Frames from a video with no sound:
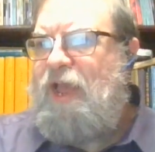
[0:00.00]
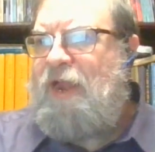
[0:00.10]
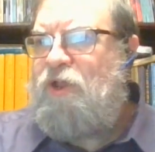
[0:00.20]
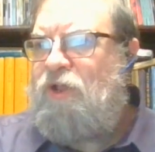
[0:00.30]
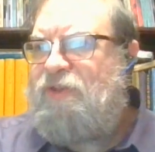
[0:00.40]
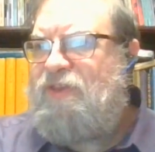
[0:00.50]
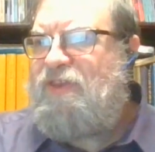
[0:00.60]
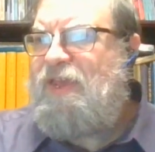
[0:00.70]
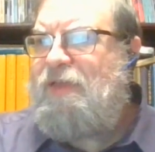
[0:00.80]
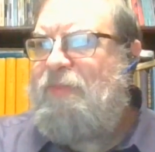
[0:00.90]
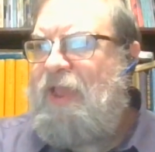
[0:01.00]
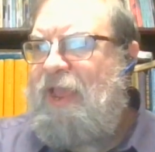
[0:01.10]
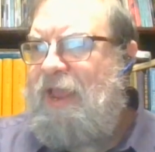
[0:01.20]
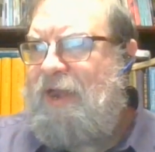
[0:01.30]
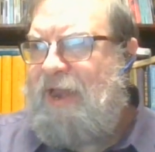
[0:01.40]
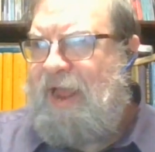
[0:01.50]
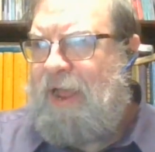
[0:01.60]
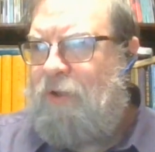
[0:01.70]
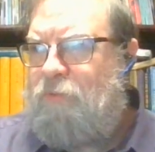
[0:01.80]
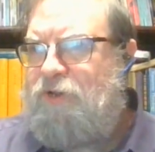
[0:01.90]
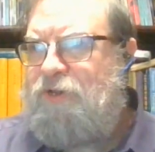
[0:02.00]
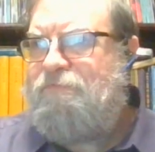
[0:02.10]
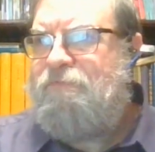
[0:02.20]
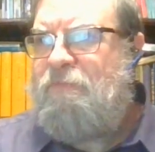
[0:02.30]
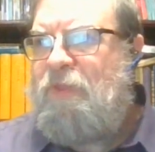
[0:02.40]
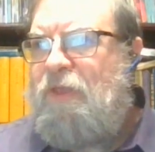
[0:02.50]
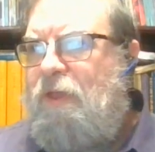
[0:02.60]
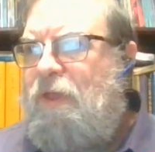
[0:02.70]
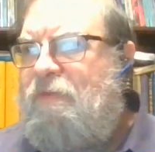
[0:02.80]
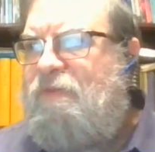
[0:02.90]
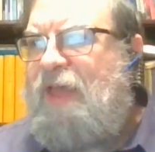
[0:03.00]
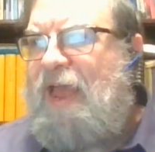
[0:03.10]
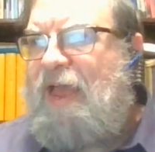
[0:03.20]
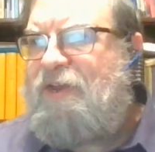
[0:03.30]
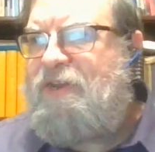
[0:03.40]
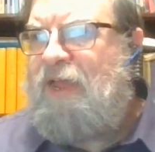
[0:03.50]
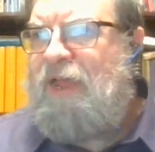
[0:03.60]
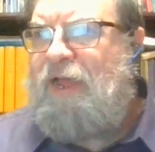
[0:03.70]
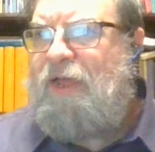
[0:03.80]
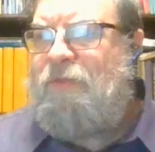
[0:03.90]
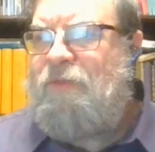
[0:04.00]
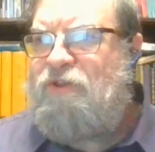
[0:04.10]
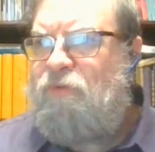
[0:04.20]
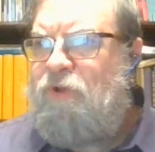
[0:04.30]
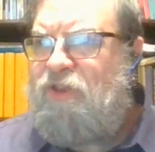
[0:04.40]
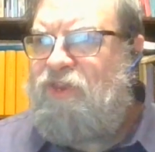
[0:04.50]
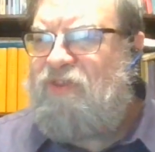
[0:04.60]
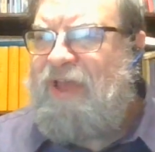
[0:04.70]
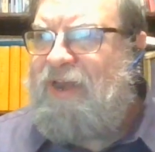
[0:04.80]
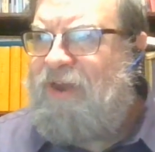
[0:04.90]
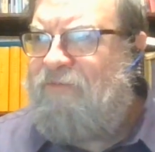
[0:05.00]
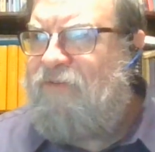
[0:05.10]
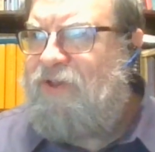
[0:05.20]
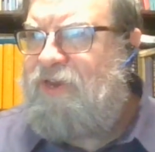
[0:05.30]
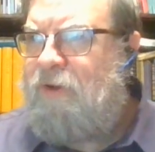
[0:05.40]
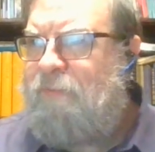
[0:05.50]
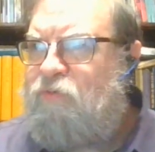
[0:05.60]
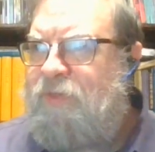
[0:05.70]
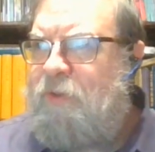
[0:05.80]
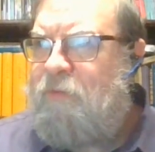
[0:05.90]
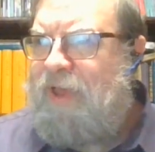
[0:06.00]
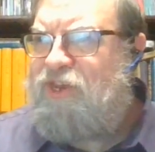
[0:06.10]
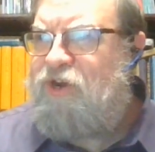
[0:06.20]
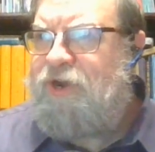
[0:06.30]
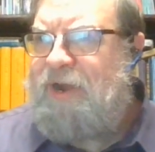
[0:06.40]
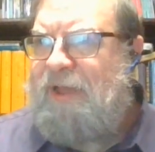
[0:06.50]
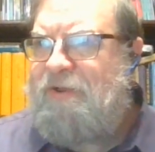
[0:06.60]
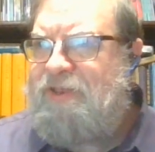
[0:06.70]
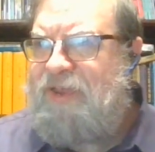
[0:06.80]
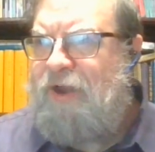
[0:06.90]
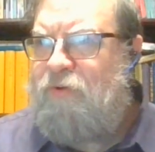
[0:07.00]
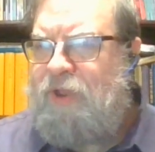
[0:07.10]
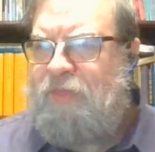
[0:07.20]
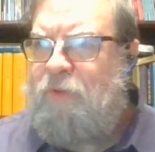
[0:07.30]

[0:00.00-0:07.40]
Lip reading: And you can see in the handout that there's a little slight difference here between the Western and Alexandrian.